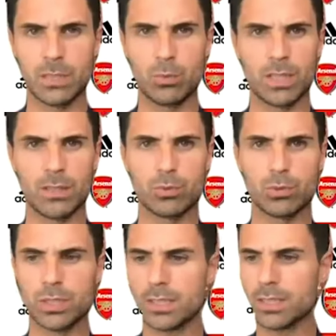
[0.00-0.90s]
We have to
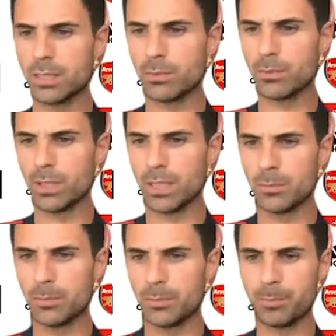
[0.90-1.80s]
take every
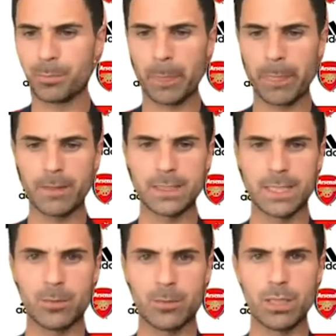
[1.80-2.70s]
game the
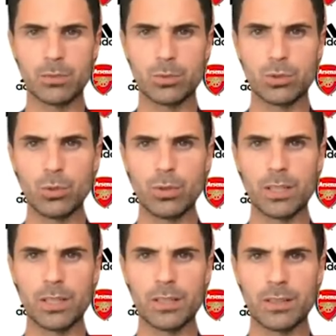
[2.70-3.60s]
same way, to go
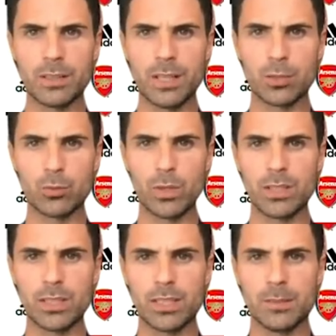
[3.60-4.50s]
there and
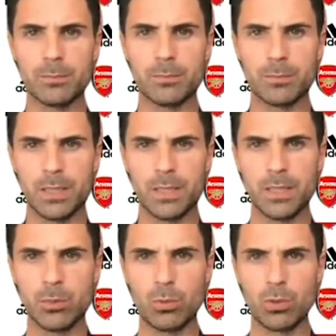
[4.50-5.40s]
win the game.
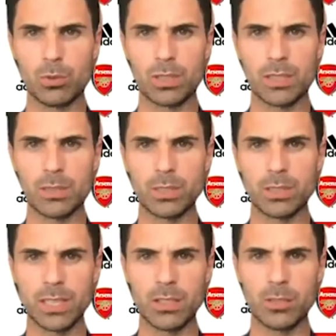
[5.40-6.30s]
We know that every
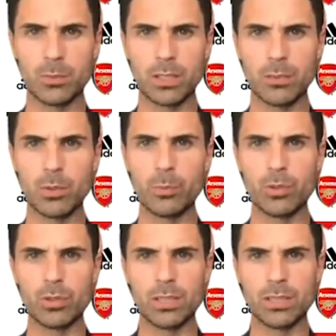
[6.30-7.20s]
stadium and every
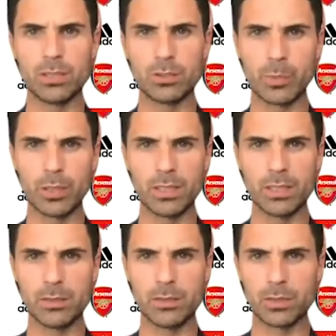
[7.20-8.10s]
opponent is completely
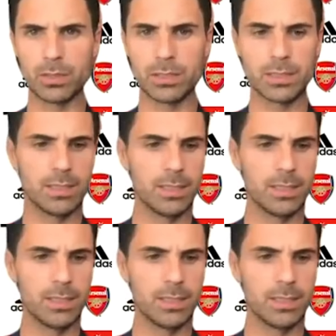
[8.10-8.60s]
different.